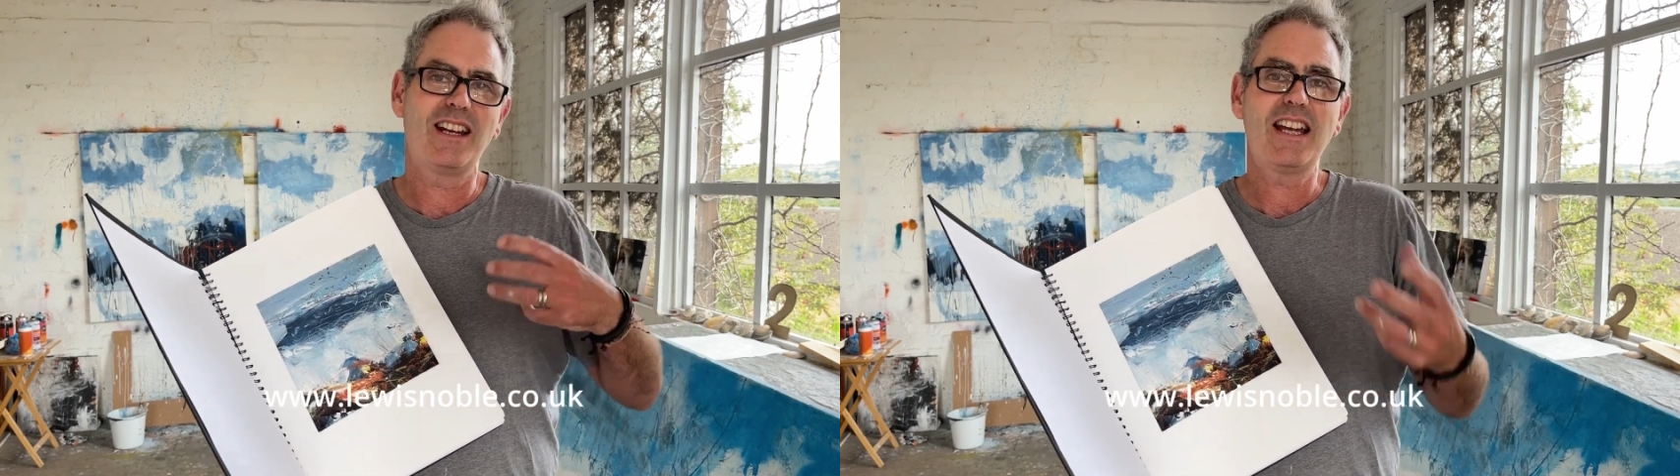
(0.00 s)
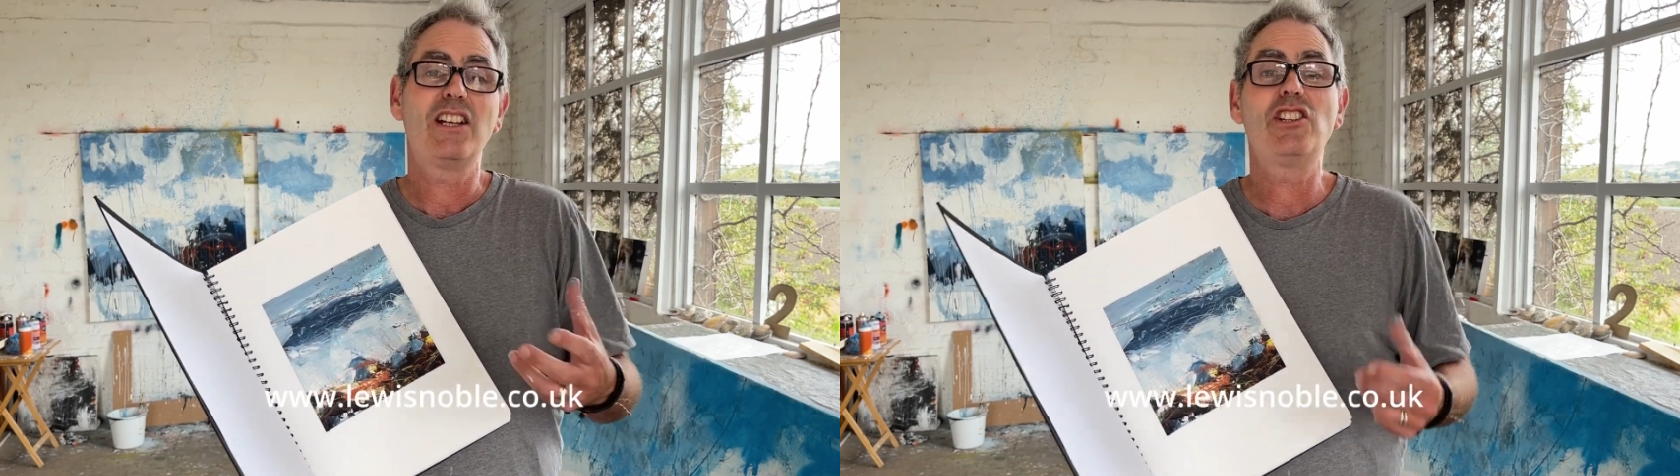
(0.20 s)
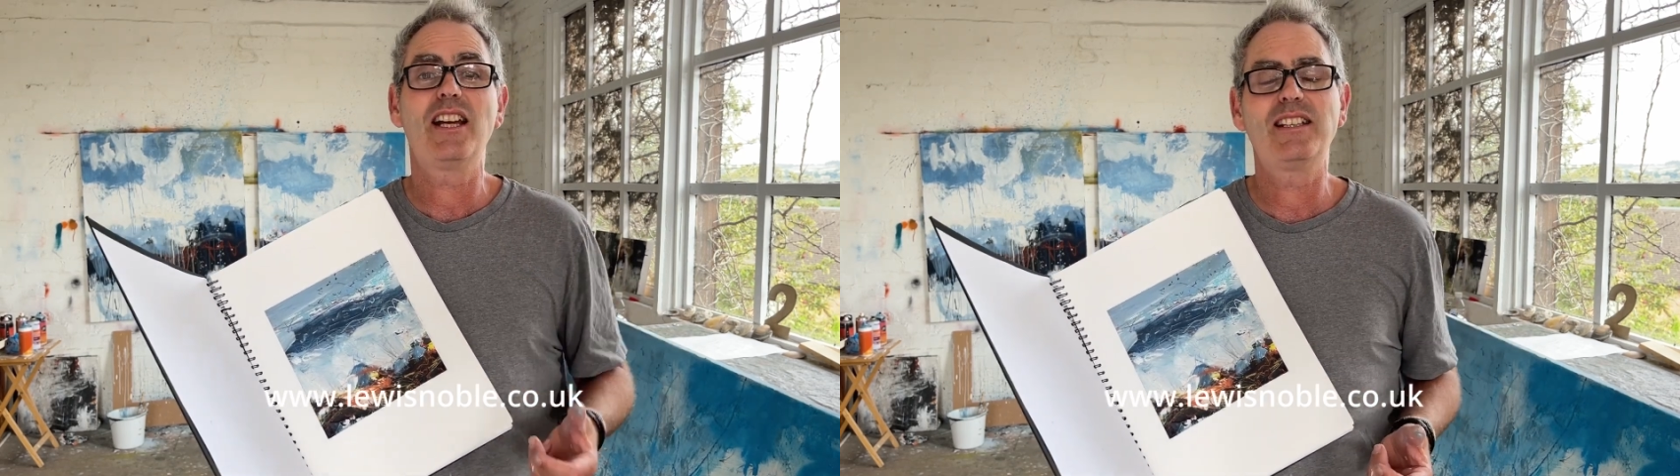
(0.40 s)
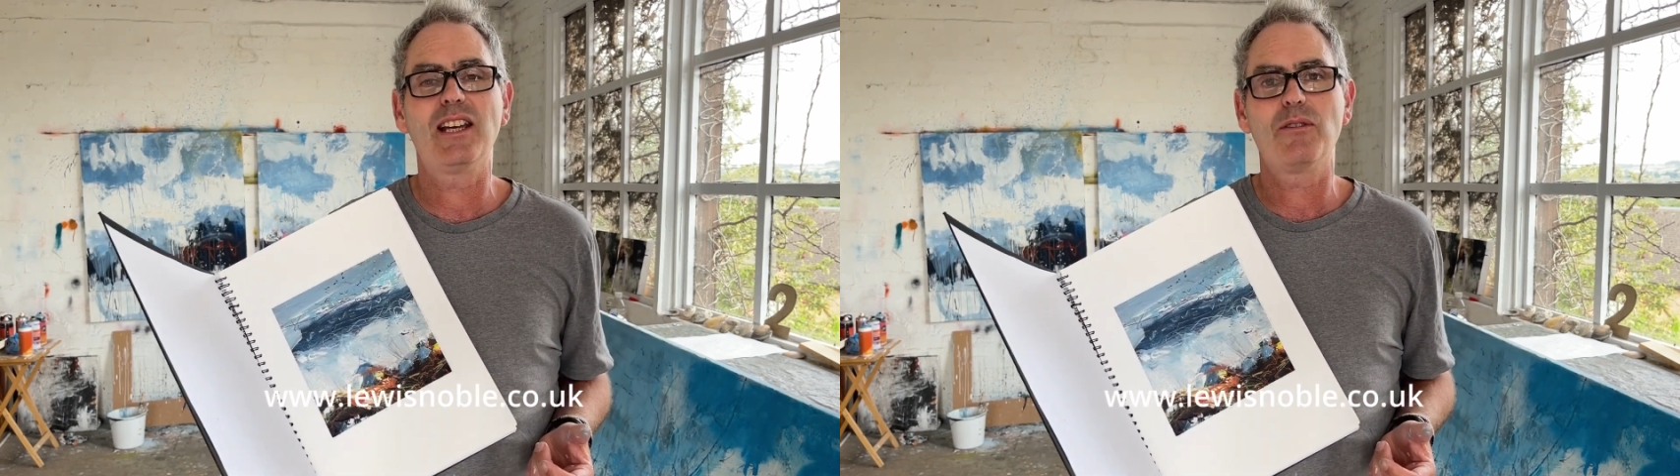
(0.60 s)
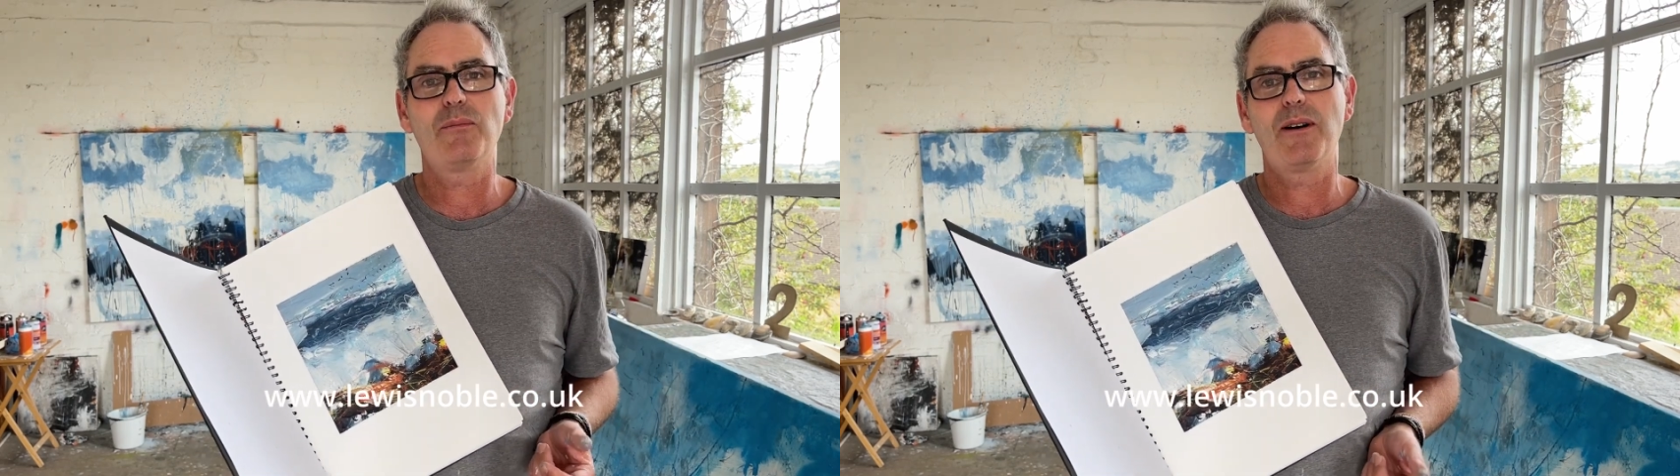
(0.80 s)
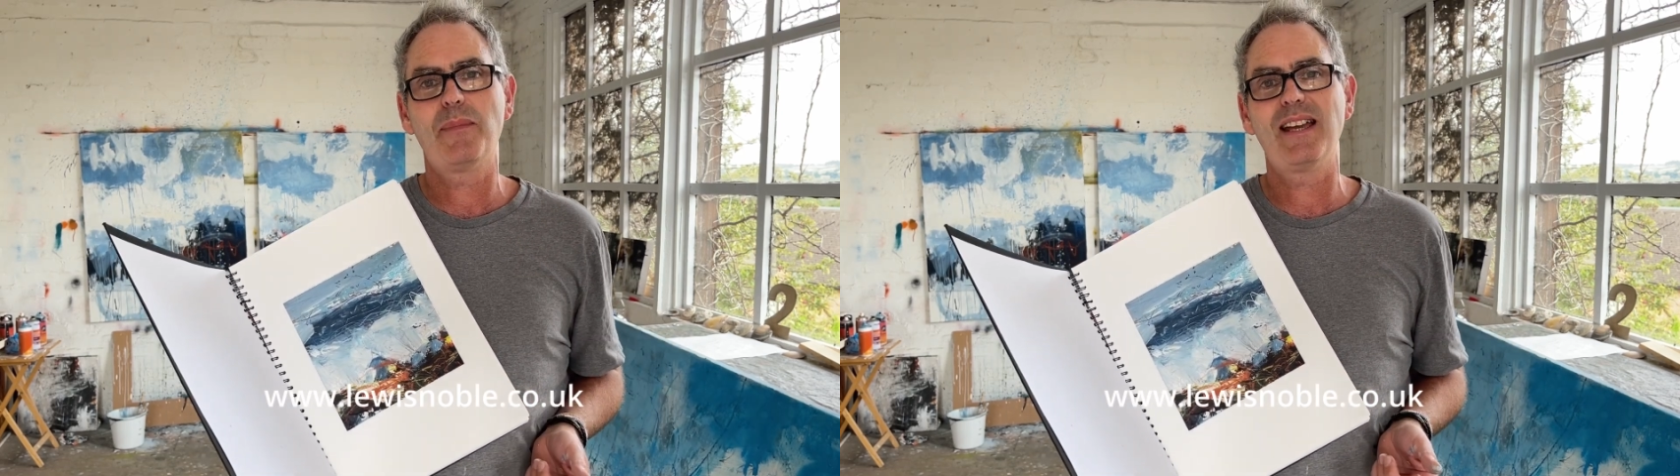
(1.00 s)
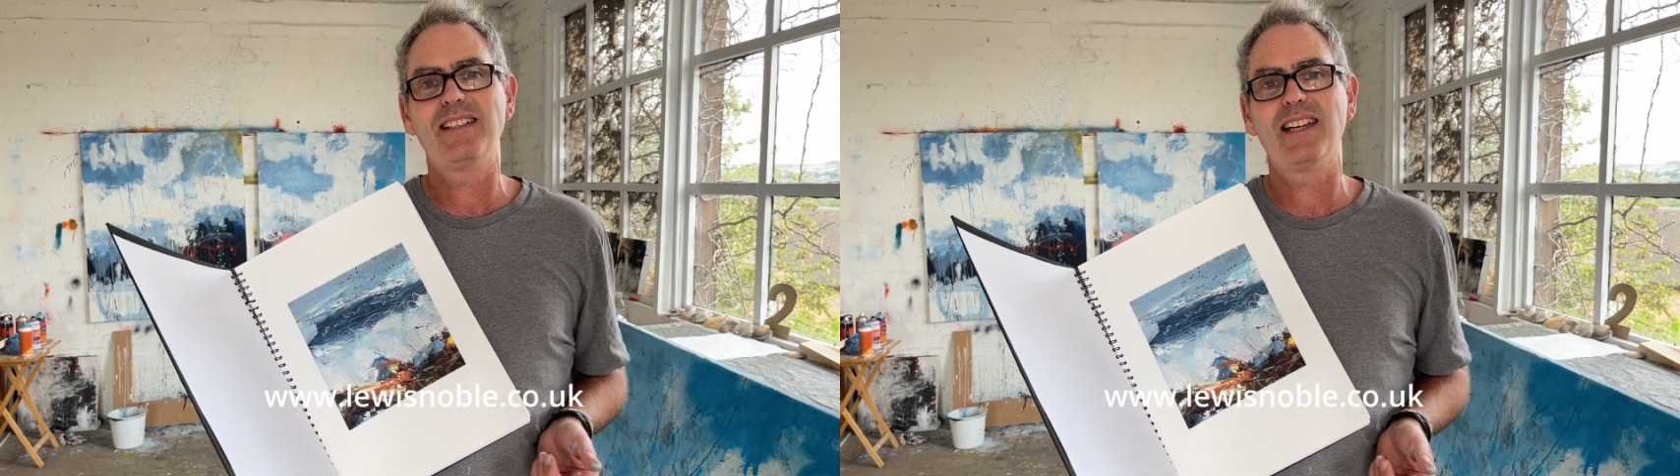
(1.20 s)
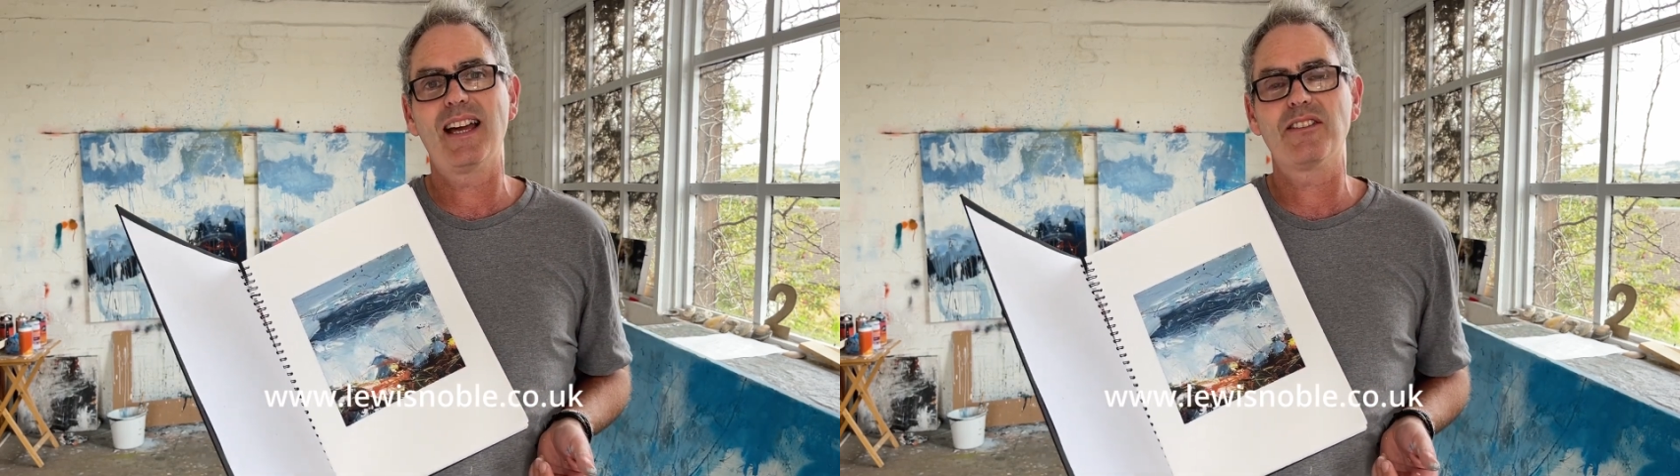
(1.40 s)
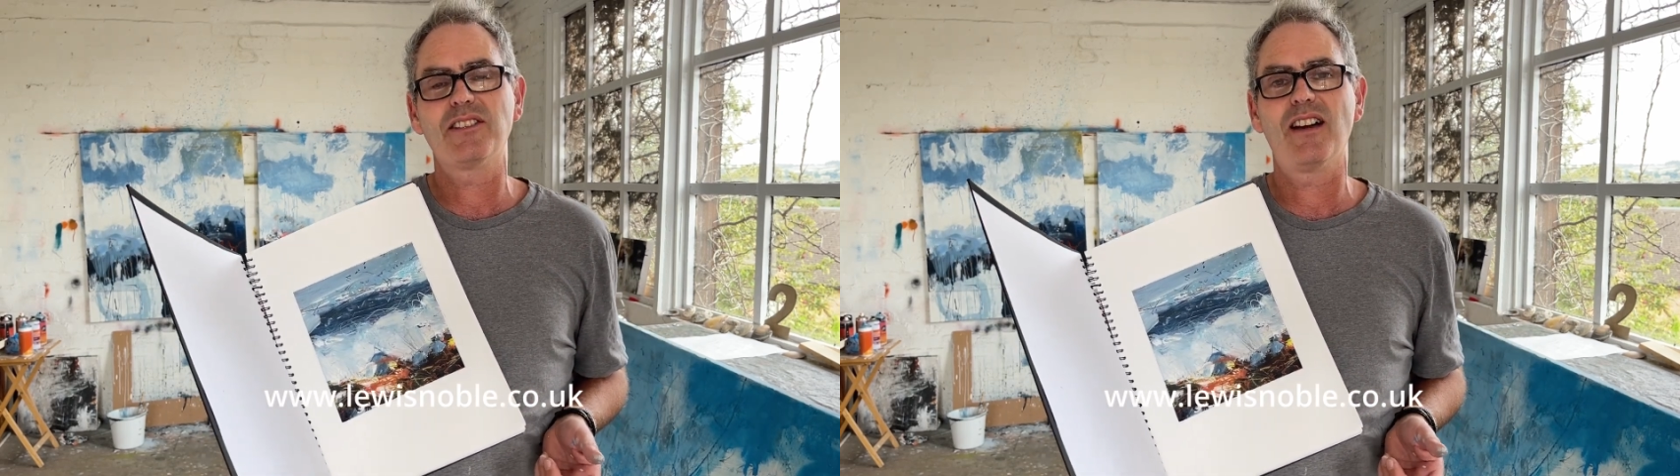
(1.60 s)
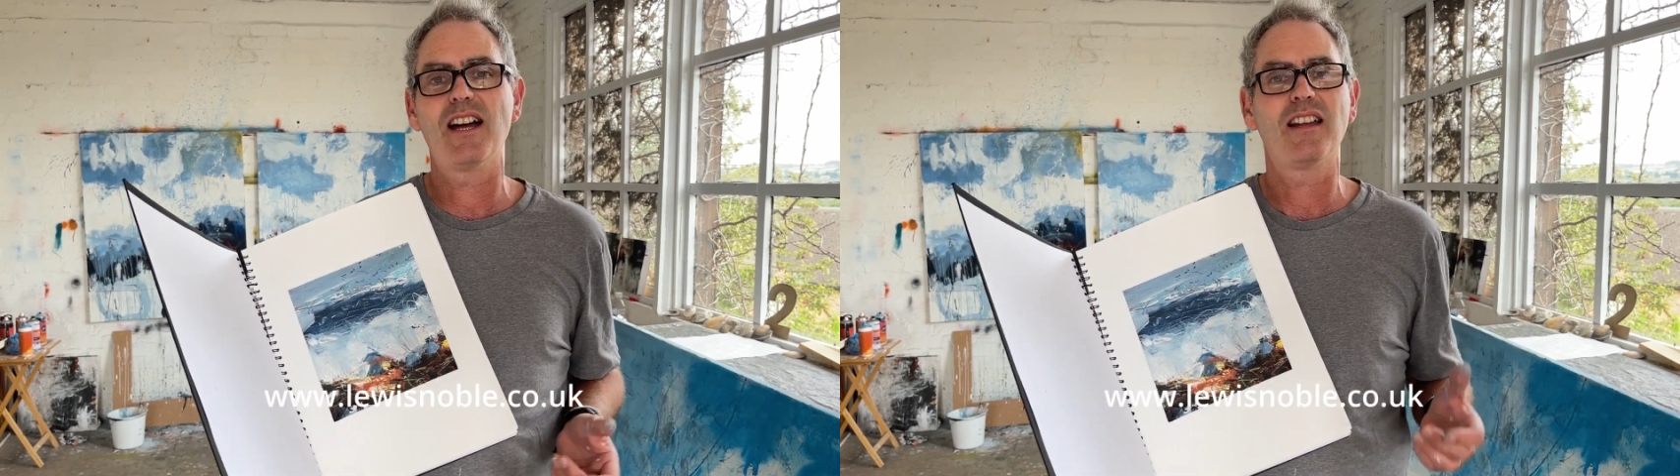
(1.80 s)
and energetic with my painting
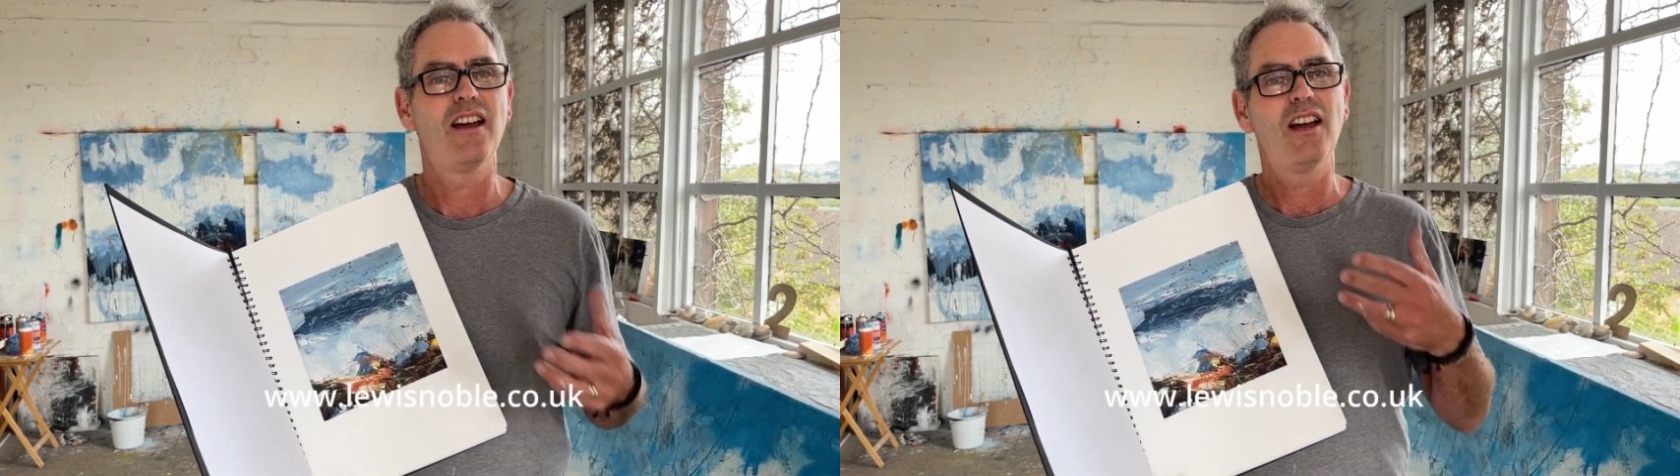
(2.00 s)
outside